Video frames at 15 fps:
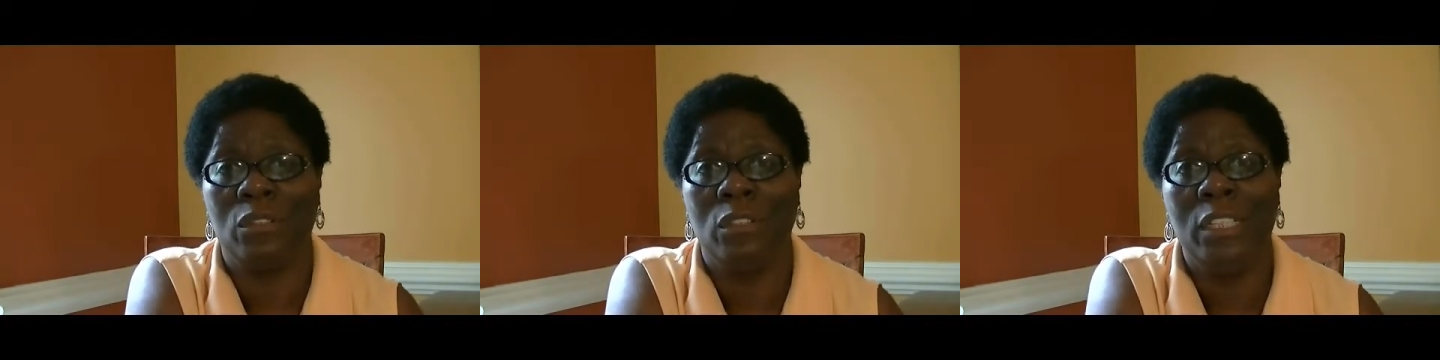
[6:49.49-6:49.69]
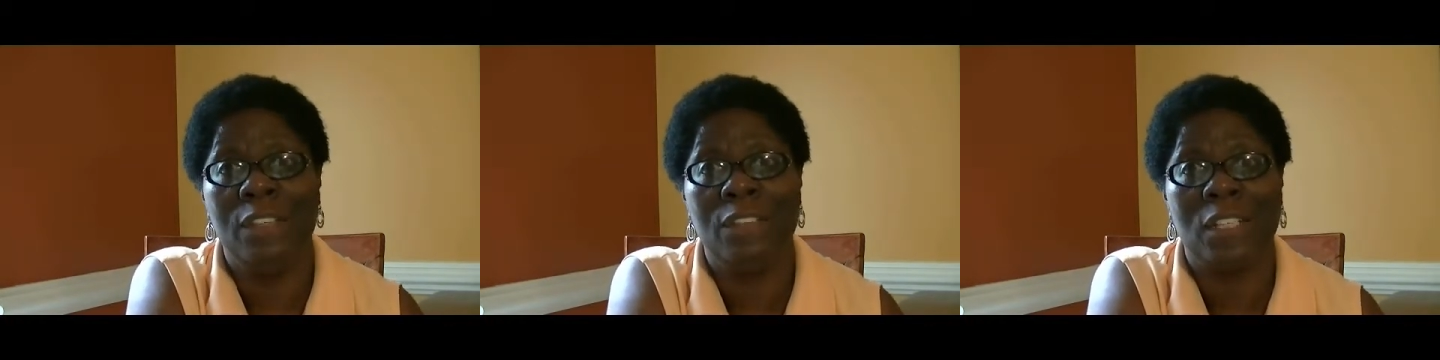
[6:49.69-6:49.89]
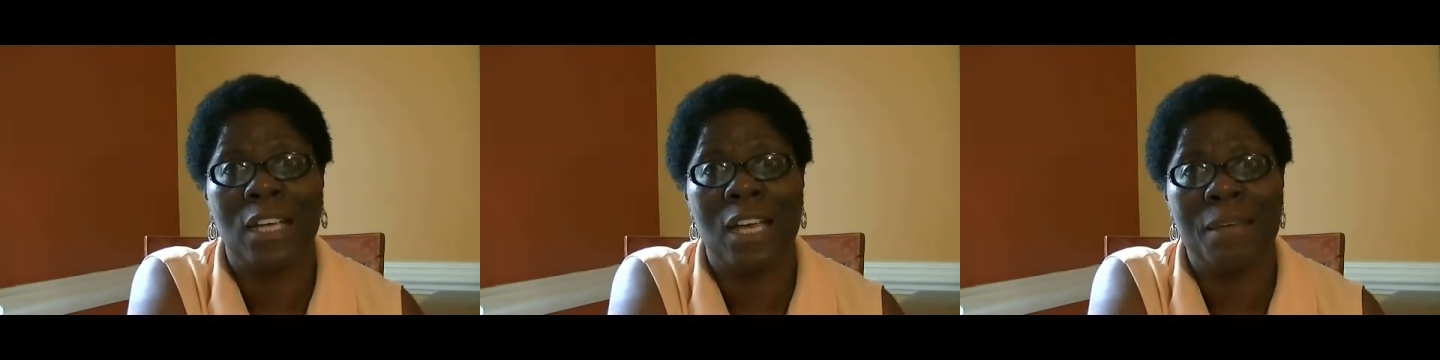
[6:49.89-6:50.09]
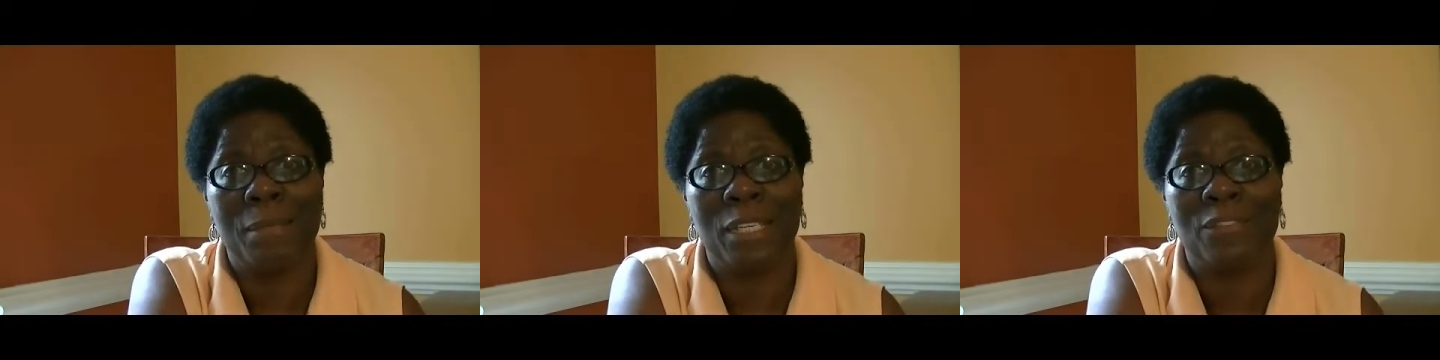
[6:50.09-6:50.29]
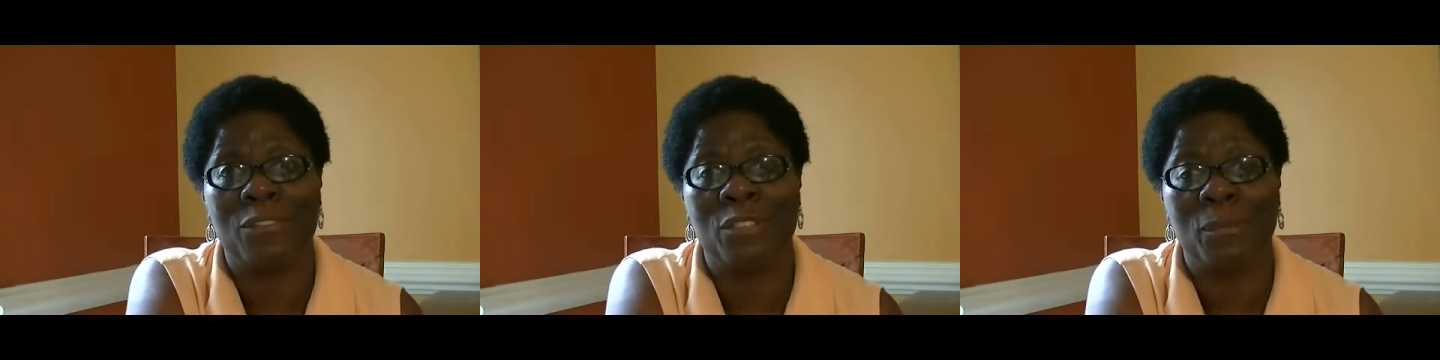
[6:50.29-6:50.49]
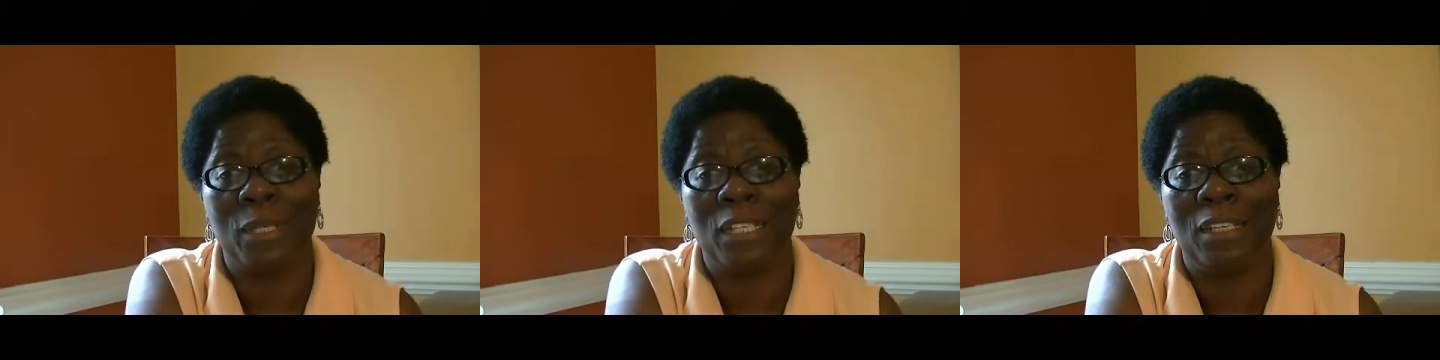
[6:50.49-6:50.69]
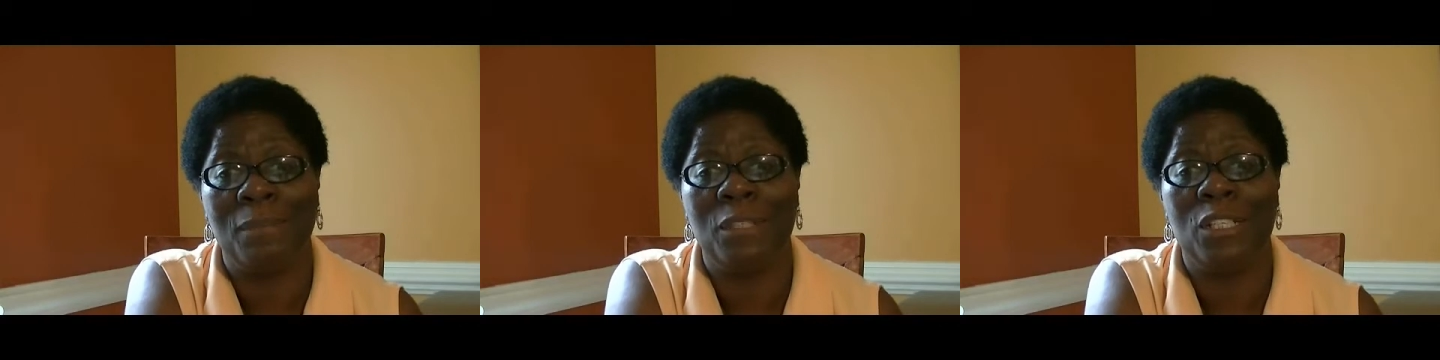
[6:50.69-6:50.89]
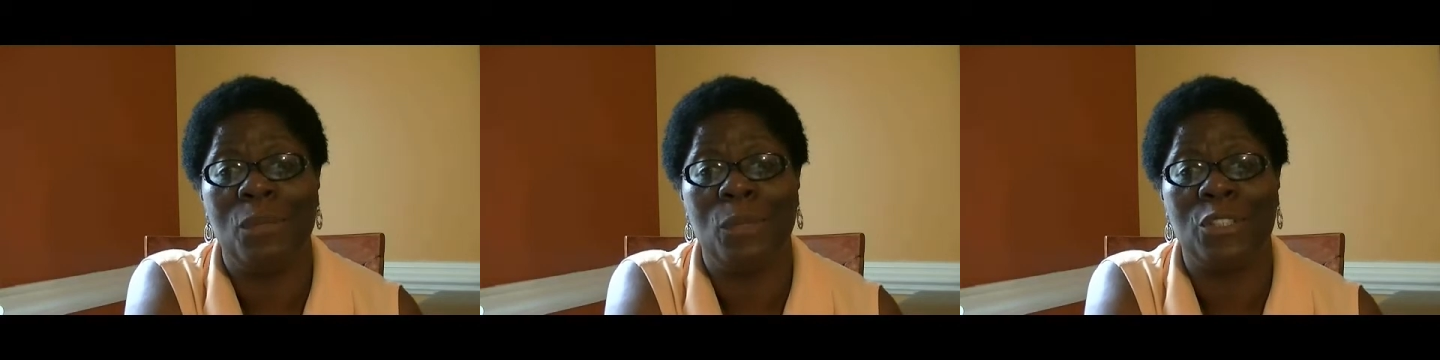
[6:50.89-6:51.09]
leave a comment for me and let
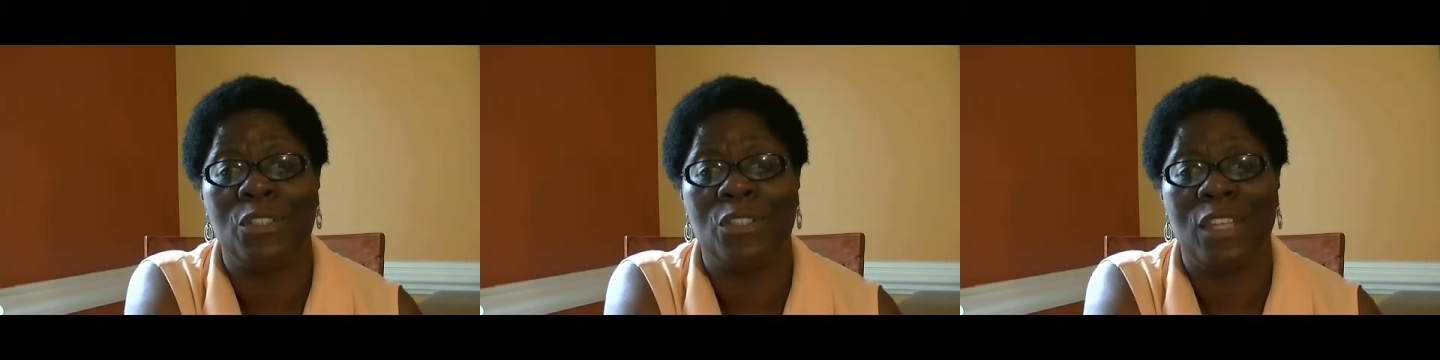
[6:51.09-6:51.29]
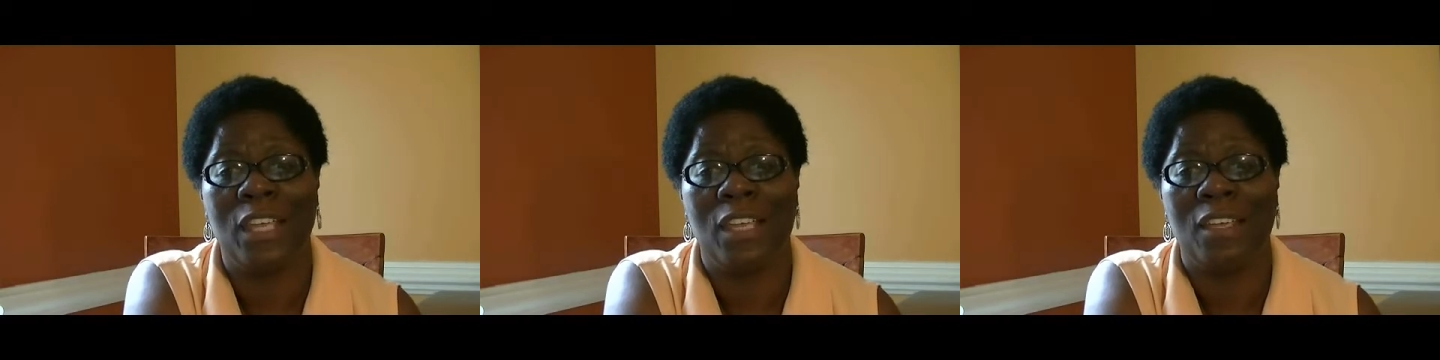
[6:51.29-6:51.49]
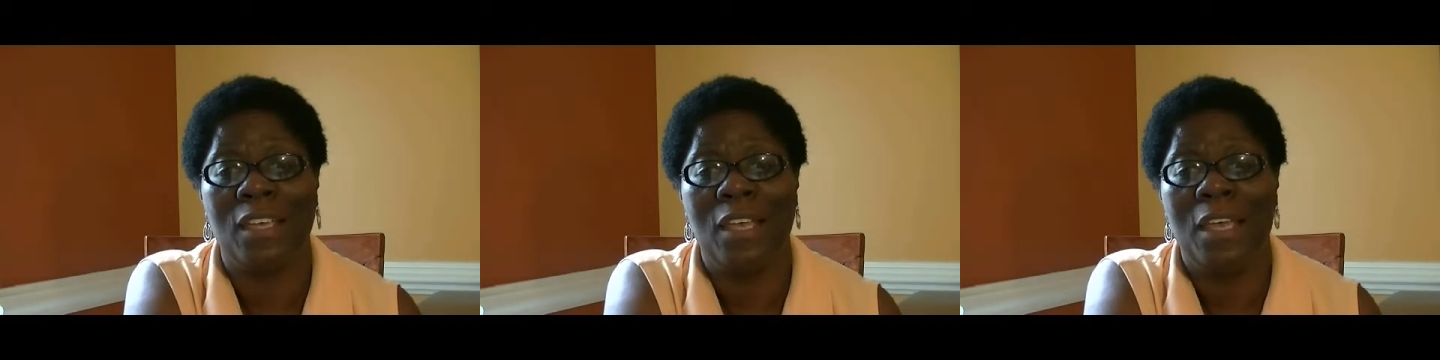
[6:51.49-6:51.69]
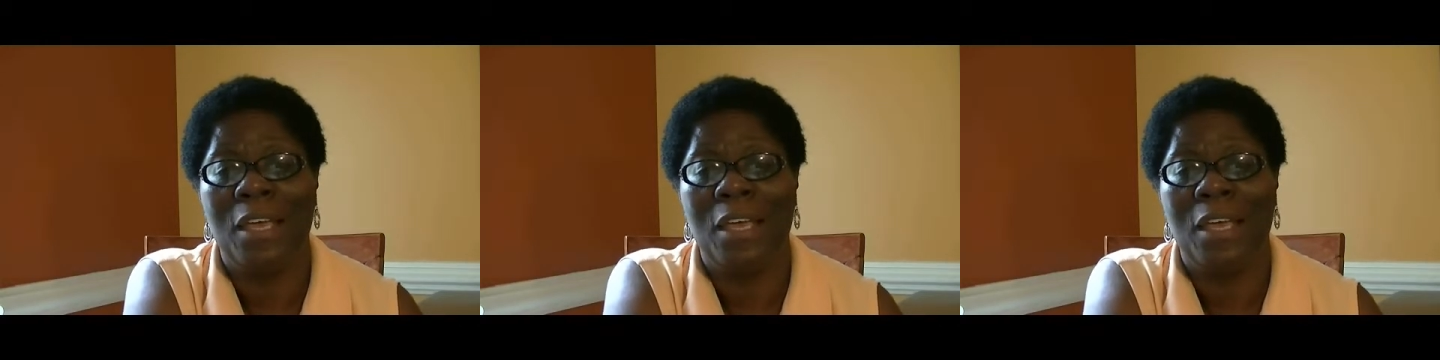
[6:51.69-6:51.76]
me know what you think.